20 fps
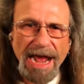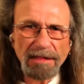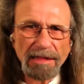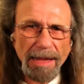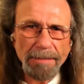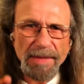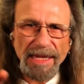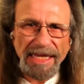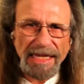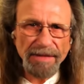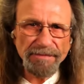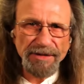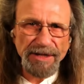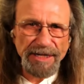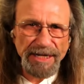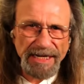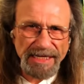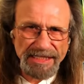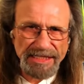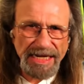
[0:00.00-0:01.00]
let me give you
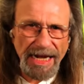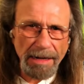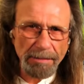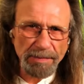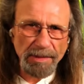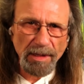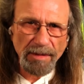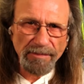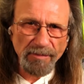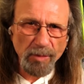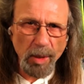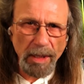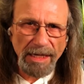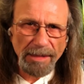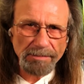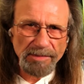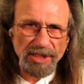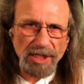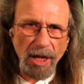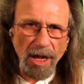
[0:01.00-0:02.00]
an example of what
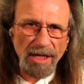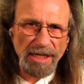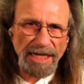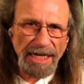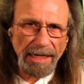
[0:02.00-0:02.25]
I'm talking